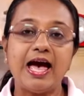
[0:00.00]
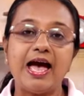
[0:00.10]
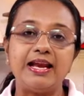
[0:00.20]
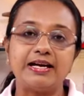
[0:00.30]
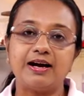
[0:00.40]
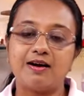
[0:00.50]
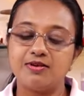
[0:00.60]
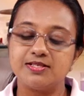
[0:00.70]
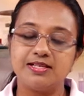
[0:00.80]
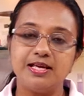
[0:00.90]
and a
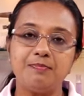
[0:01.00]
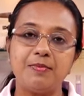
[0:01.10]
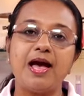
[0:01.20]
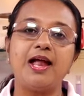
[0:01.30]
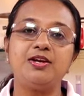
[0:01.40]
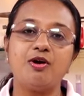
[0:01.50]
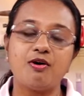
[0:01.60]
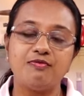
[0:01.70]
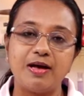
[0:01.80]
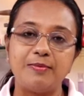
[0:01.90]
cover slip, and
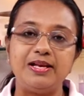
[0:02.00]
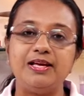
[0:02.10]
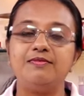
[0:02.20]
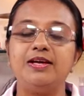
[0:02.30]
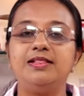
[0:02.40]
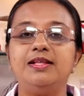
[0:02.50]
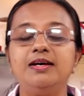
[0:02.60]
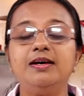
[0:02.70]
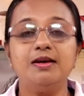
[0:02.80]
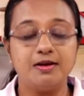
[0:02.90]
you're familiar with the
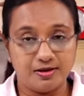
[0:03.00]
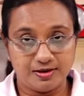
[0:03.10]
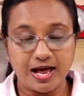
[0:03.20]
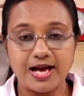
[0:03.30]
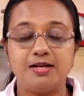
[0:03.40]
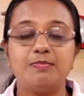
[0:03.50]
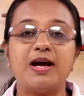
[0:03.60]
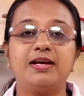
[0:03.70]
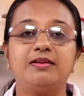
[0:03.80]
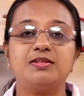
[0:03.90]
light
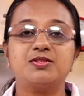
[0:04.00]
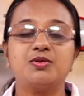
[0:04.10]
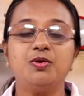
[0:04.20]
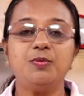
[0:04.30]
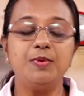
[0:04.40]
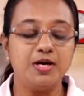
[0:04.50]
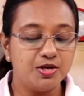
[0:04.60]
microscope.